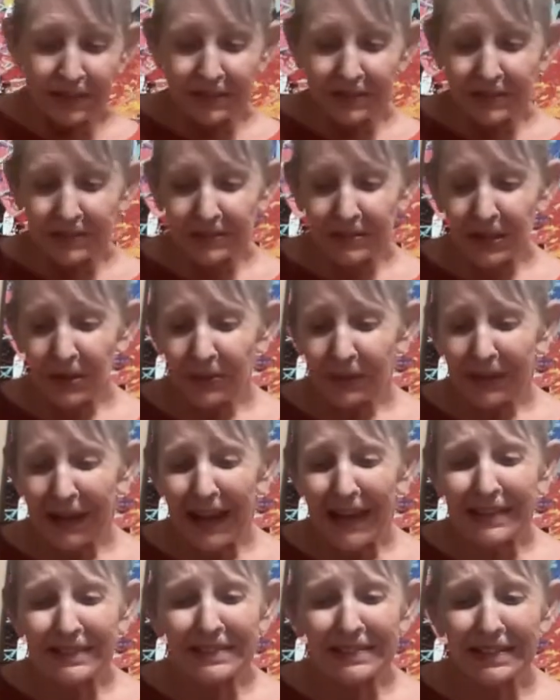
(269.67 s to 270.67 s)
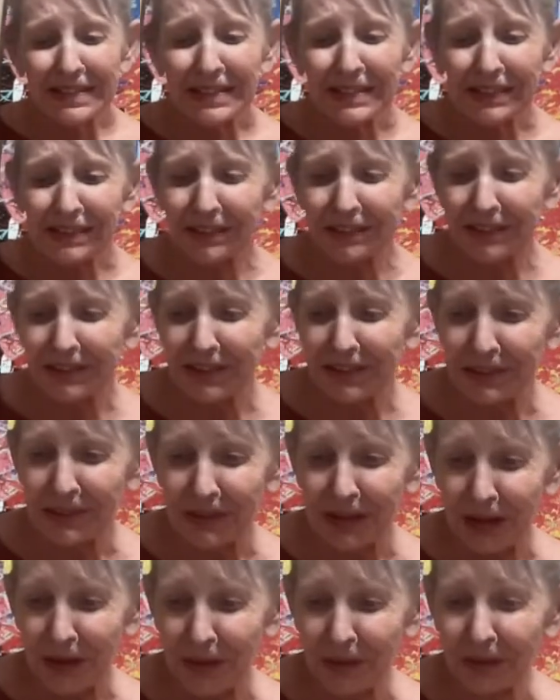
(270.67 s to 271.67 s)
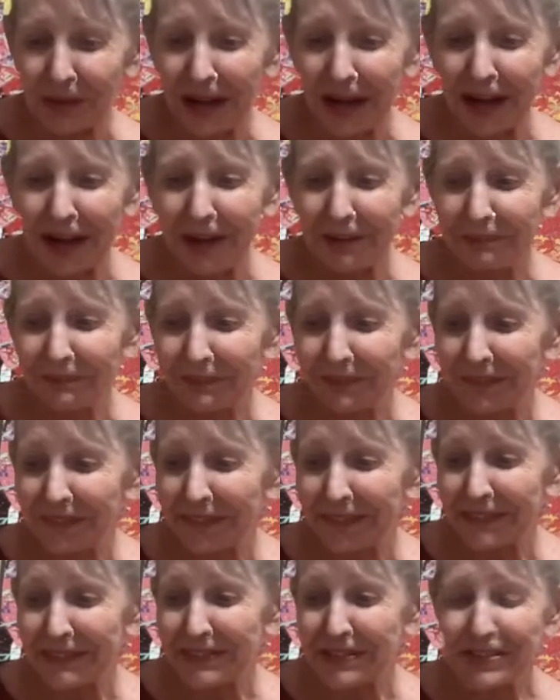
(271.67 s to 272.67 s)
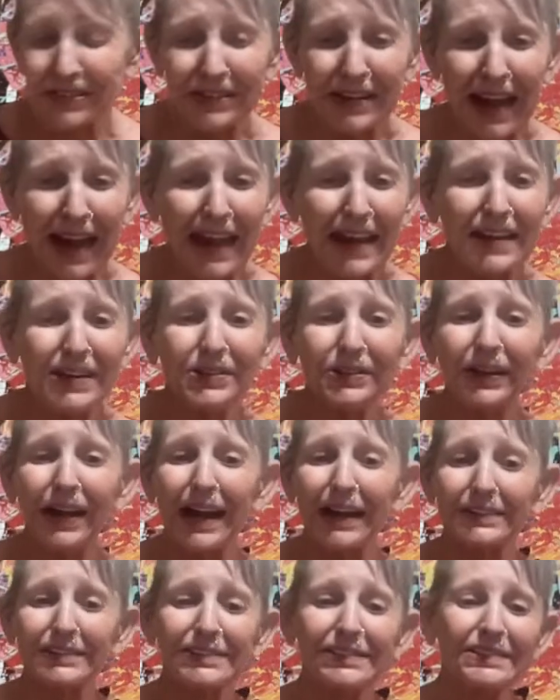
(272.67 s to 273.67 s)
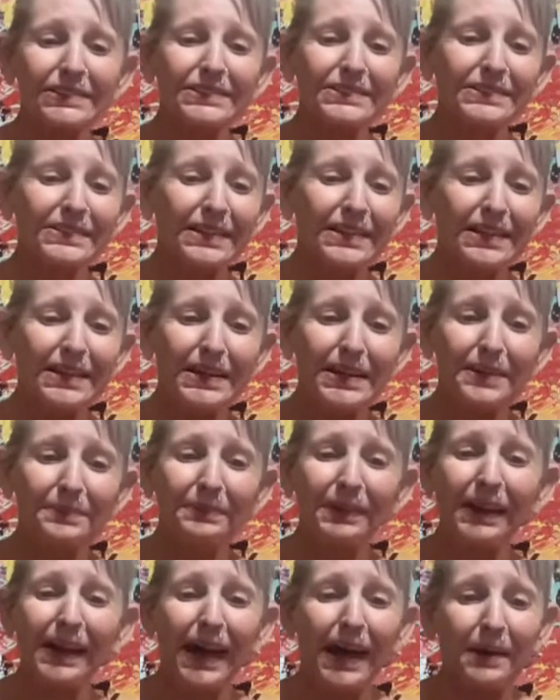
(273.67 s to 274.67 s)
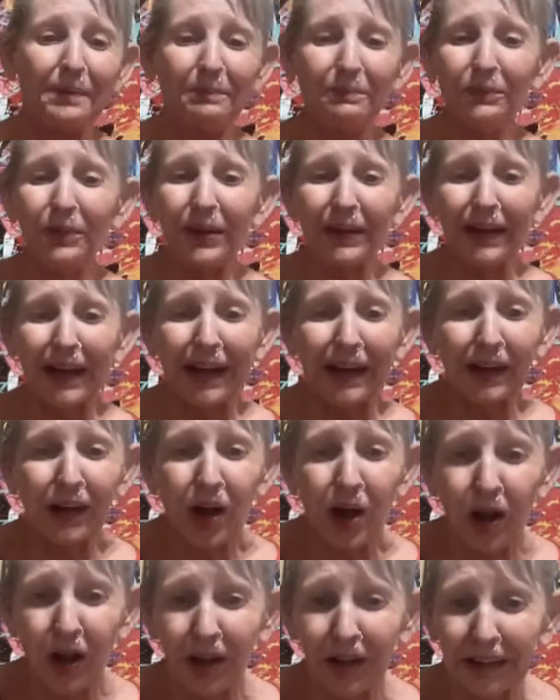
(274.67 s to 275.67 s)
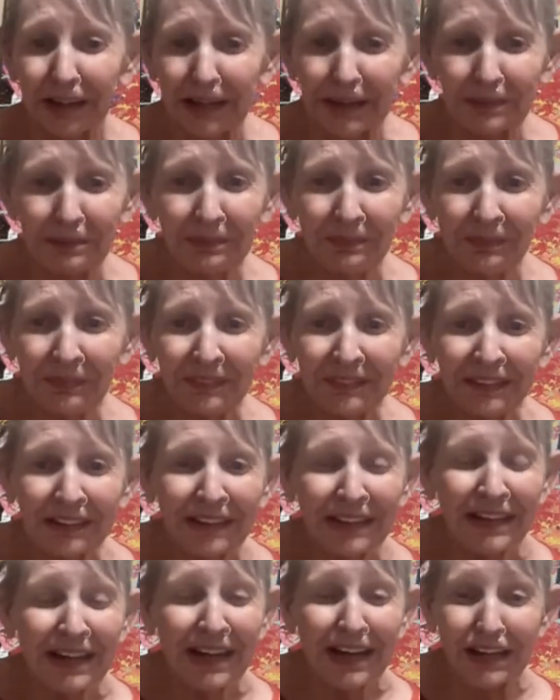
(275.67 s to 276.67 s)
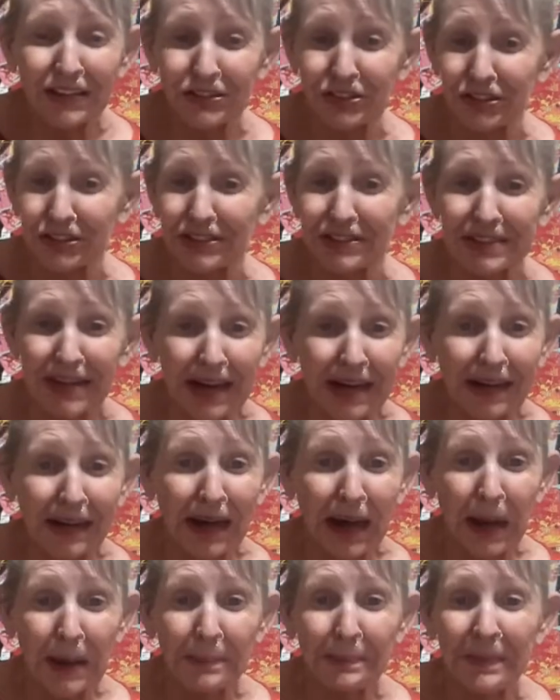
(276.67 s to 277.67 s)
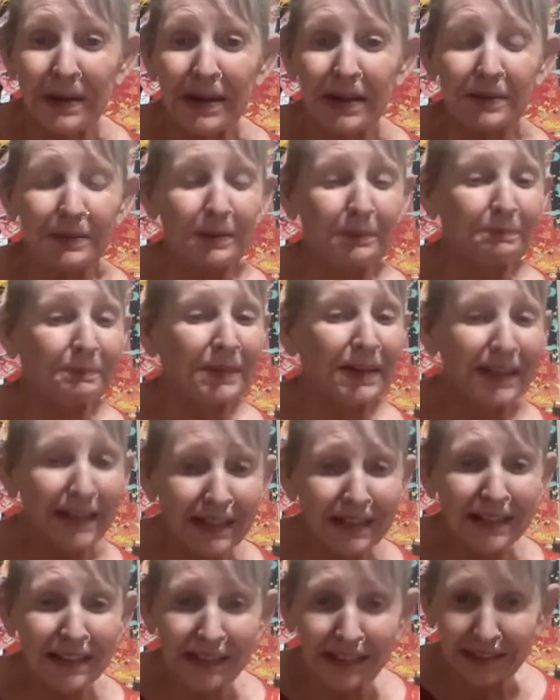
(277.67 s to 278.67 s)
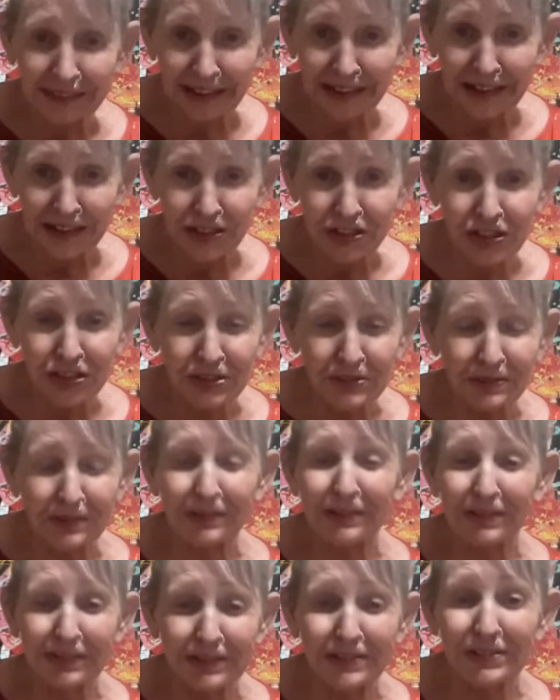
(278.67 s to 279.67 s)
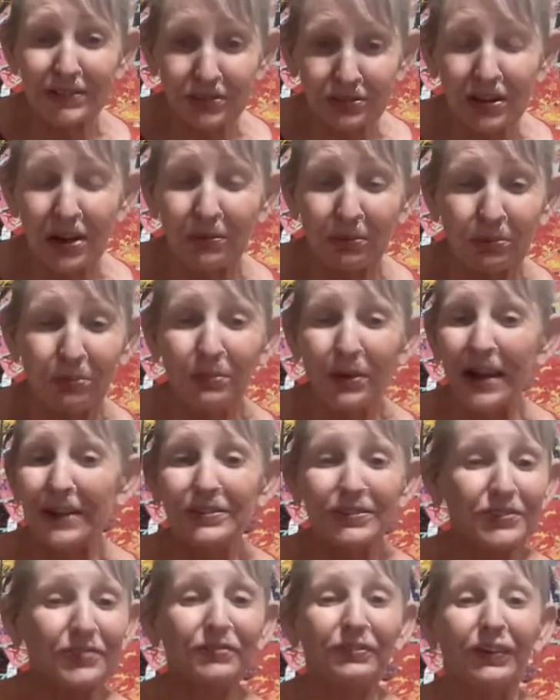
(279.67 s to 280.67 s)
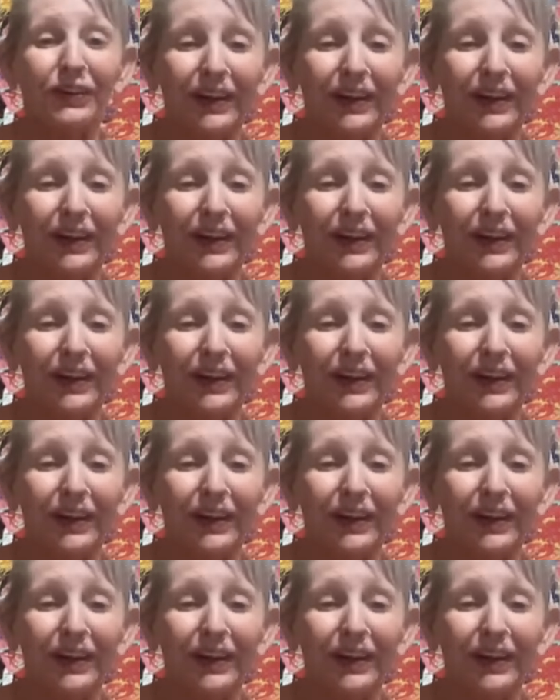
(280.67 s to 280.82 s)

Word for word: So that's it, you know. Um, today you got to see him come when I call him and just say, Come, he immediately runs for